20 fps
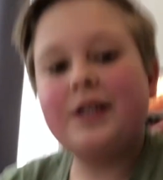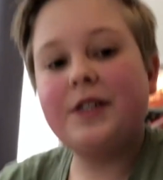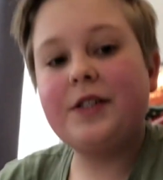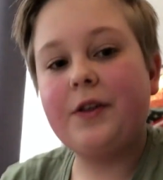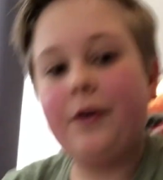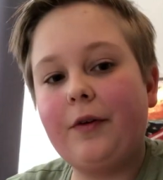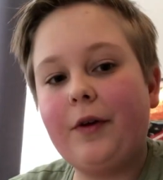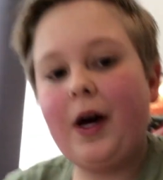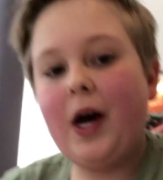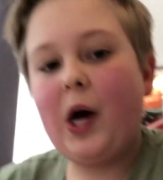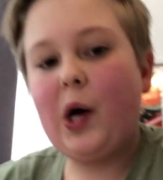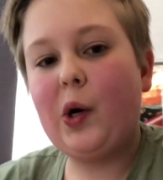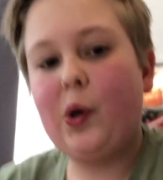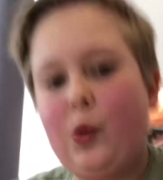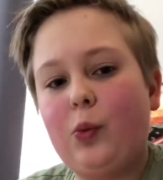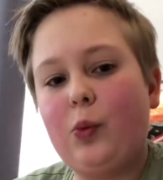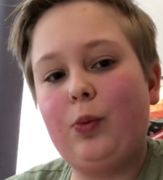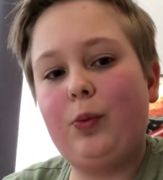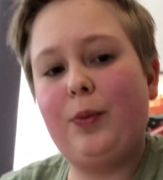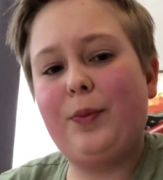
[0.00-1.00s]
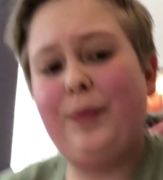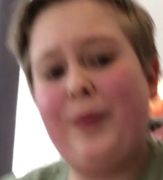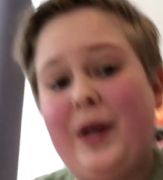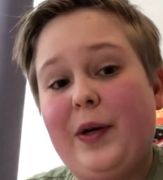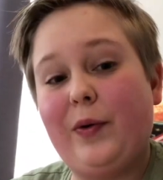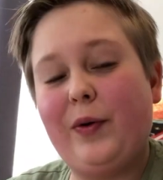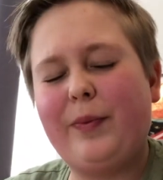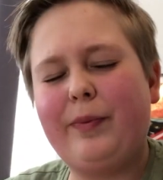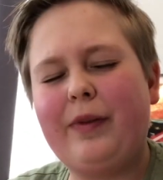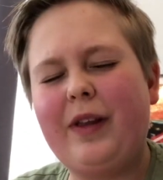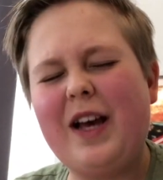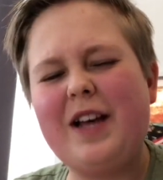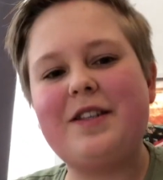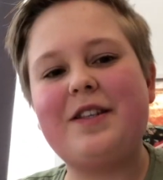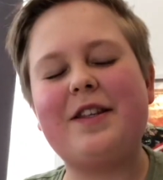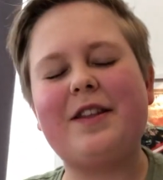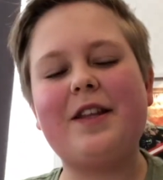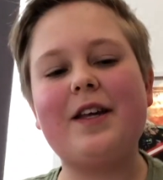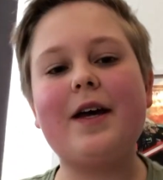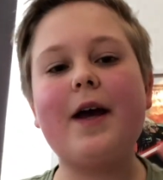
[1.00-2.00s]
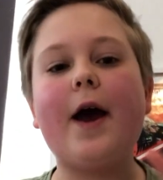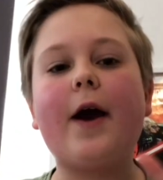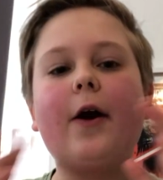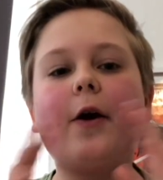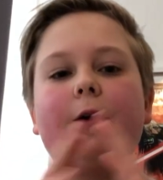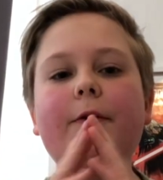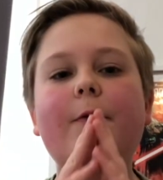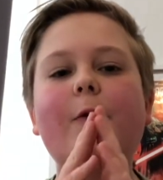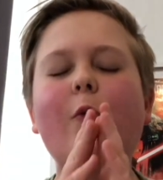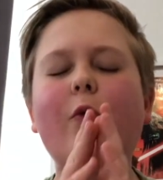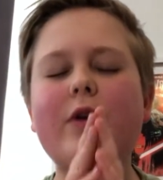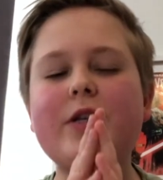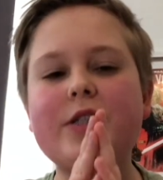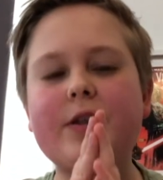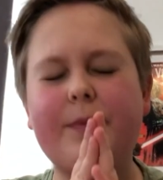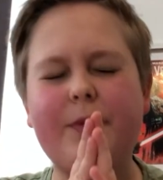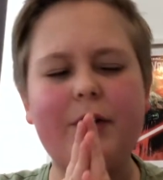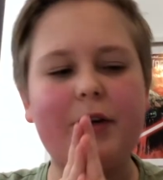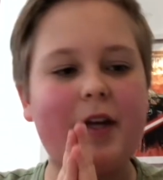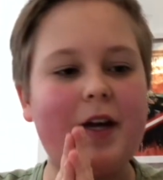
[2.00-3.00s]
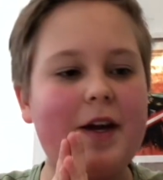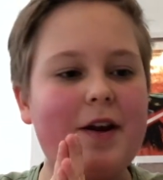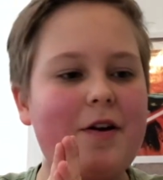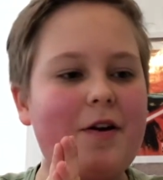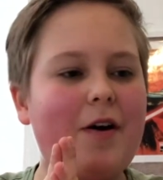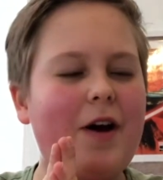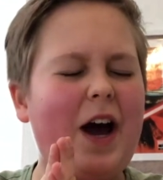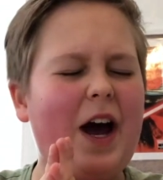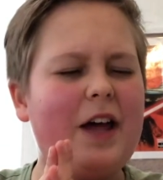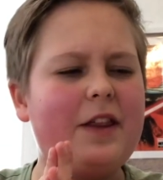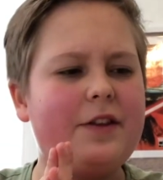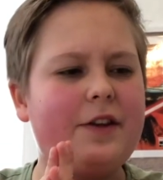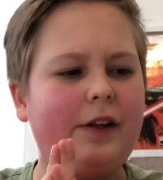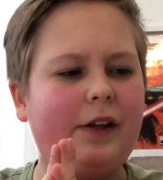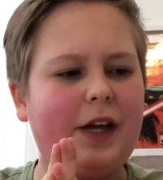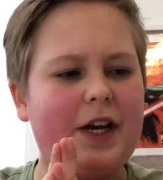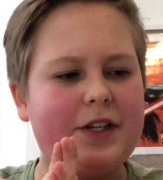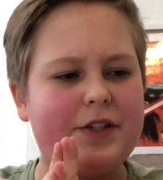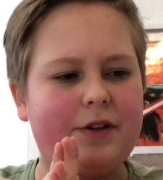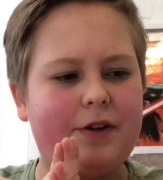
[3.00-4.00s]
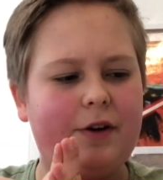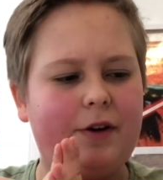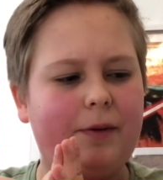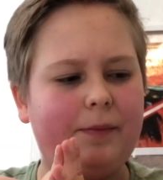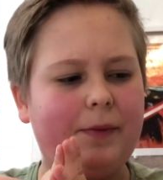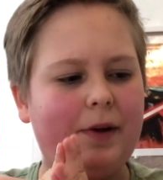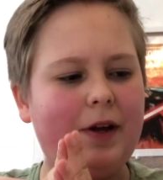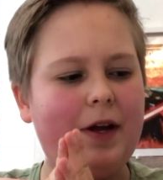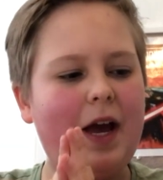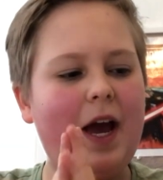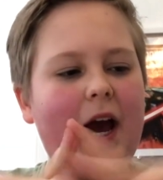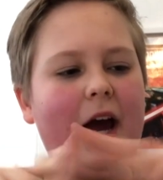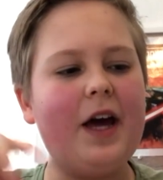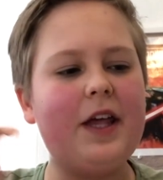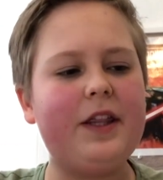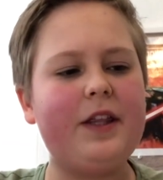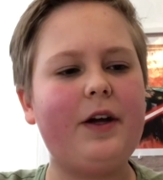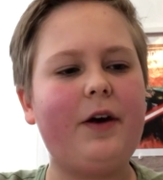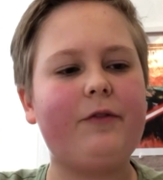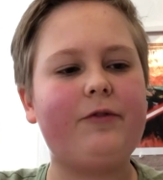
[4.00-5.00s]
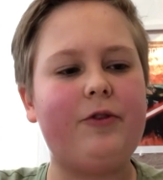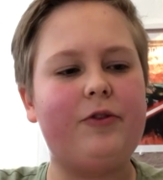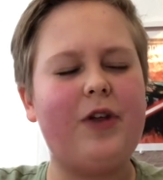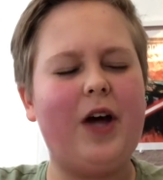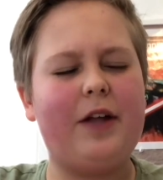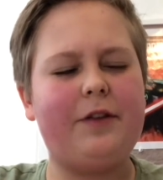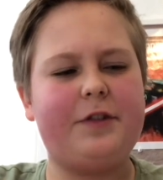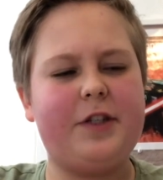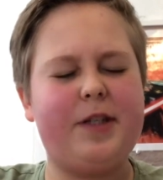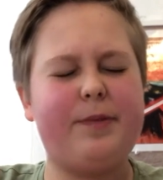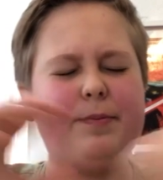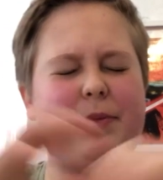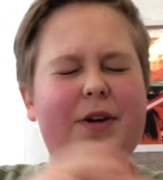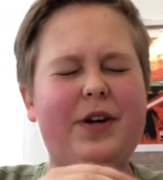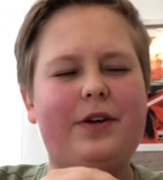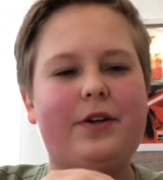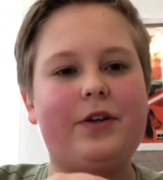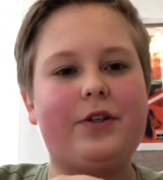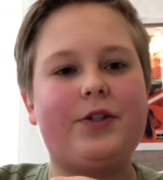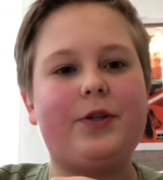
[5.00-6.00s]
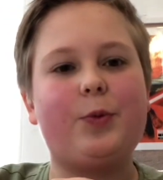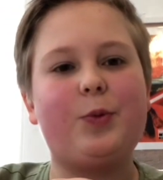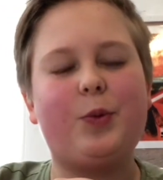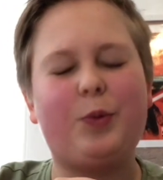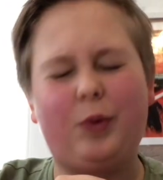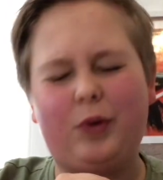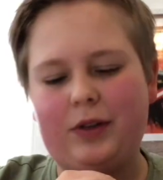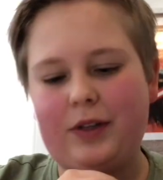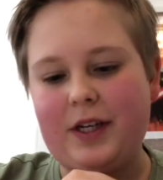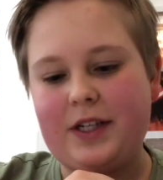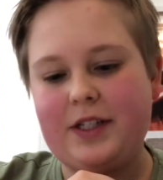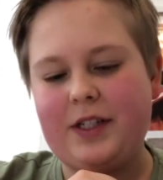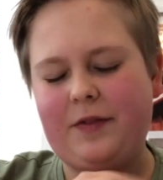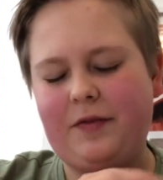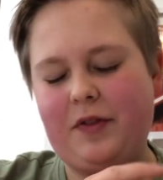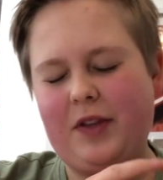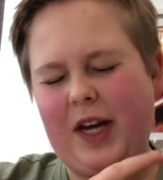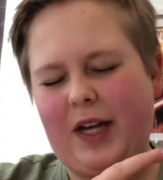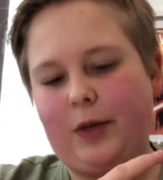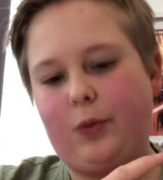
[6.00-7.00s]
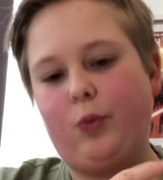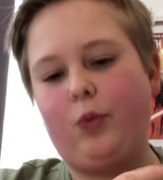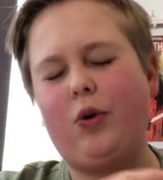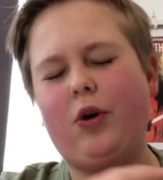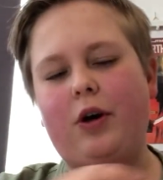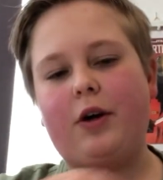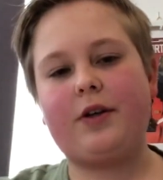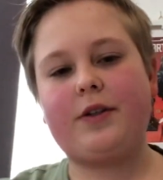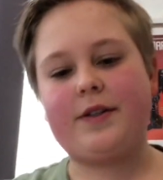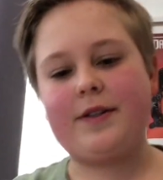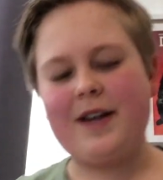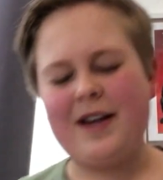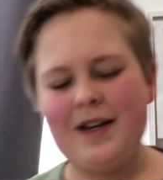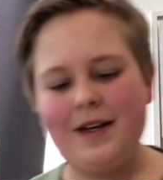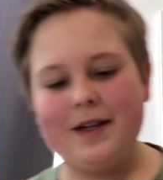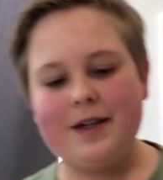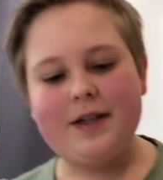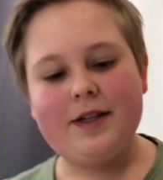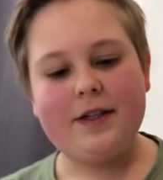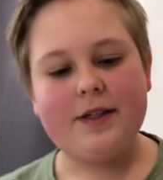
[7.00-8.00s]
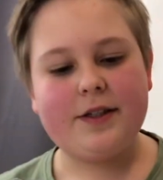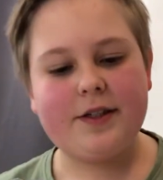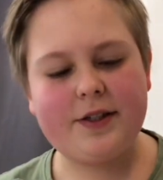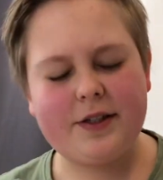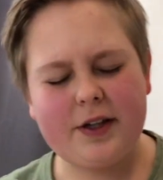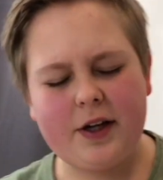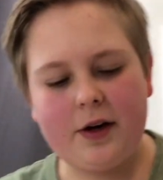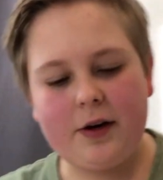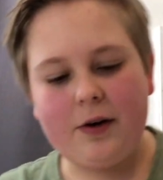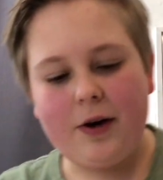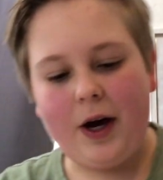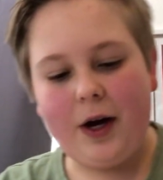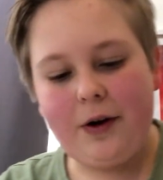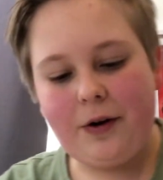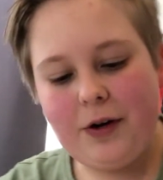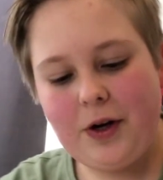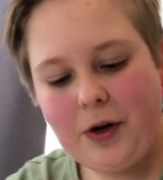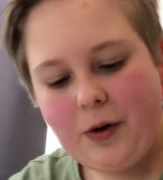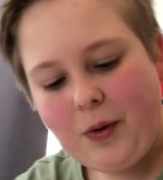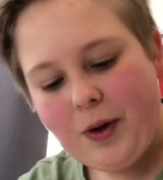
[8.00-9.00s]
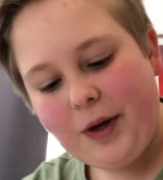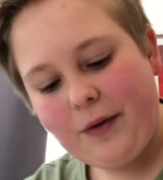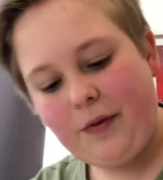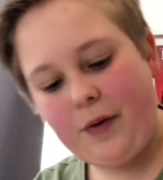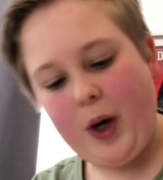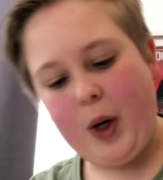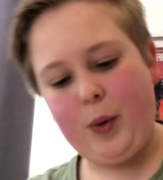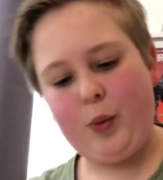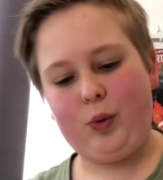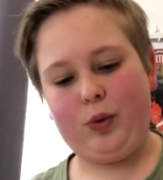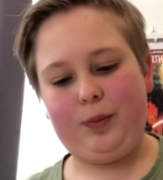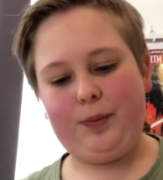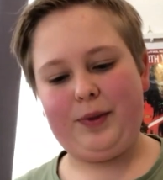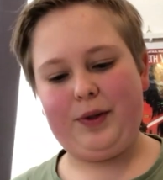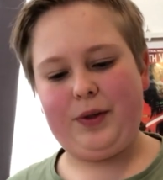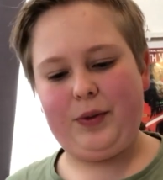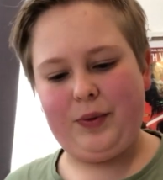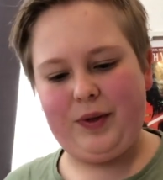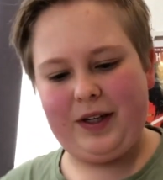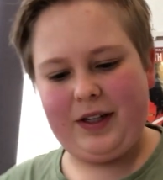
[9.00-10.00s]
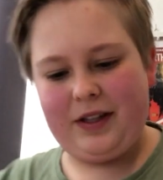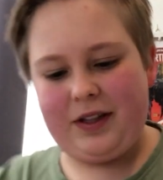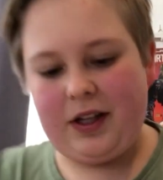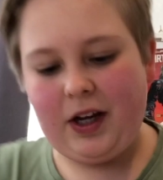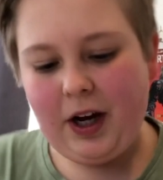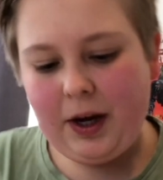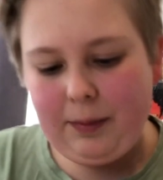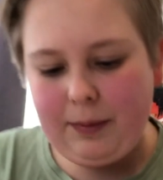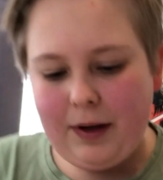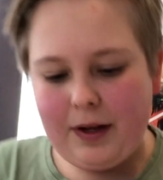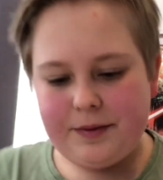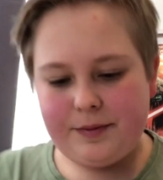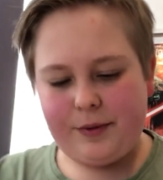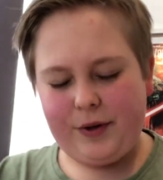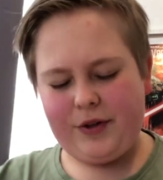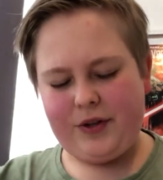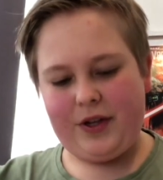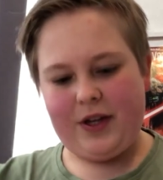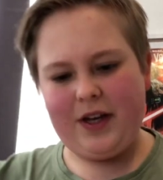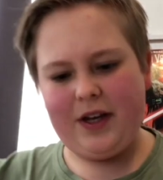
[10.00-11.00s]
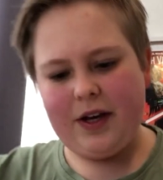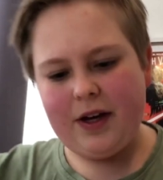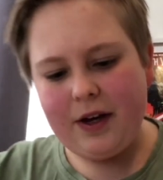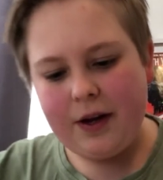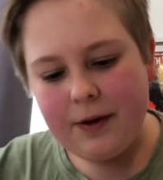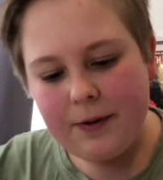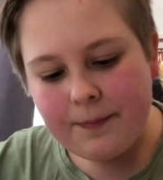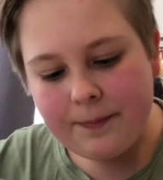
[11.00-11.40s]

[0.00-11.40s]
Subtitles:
So now I'll be replacing the wrist communicator and the laser arm, and after that the speaker. So we will test if that works. So I don't know if I will be doing a time lapse right here.